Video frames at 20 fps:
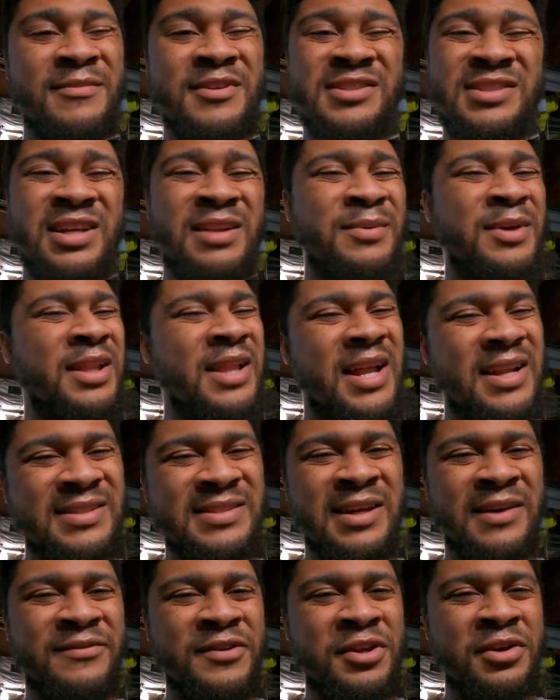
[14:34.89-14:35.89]
There's going to be a lot of
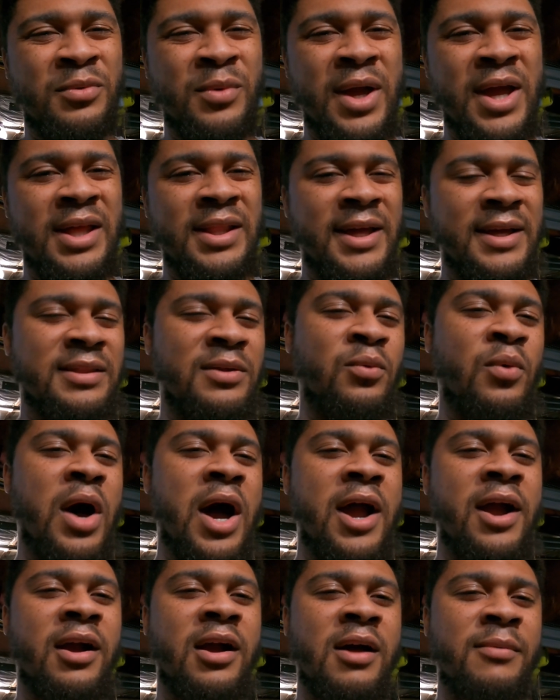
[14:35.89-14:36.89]
stuff in your way, like the
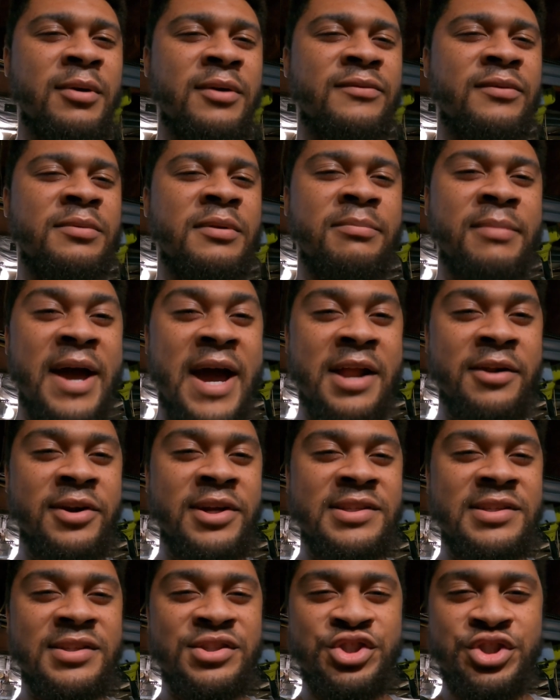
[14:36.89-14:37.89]
wire coming from the
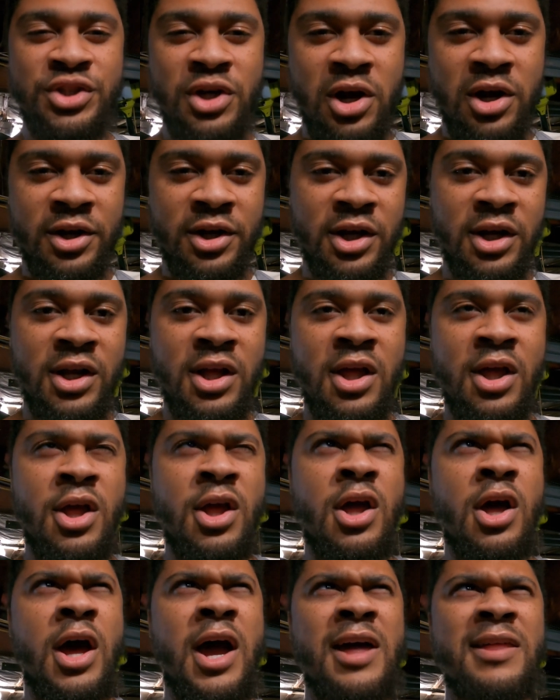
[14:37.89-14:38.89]
battery to the starter,
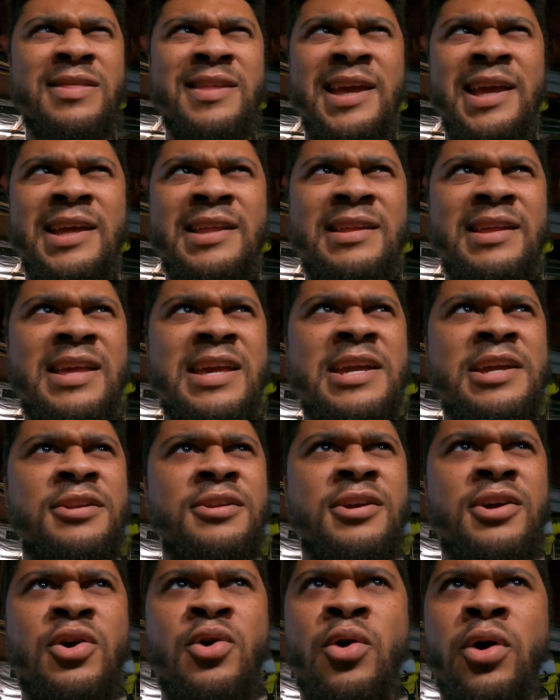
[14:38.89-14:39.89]
I think
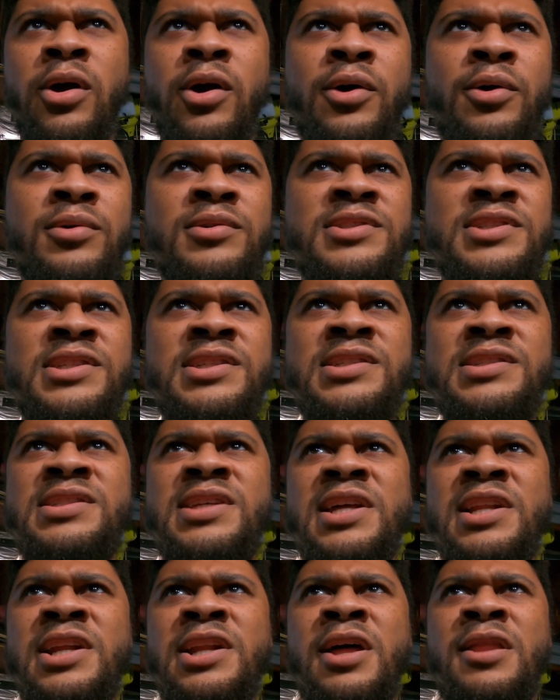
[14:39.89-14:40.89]
heater core
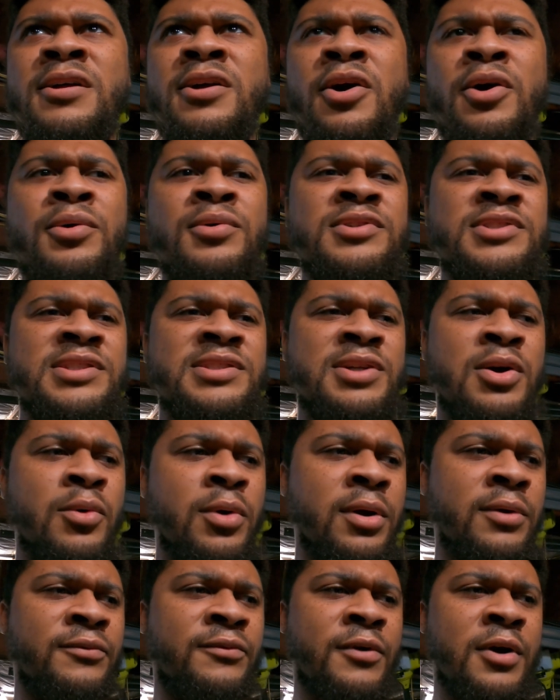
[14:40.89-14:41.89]
hoses, and another hose that's
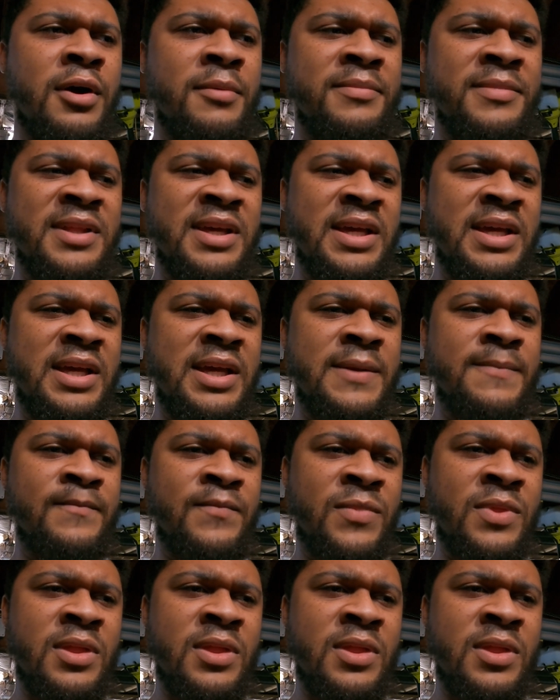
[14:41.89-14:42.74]
going from the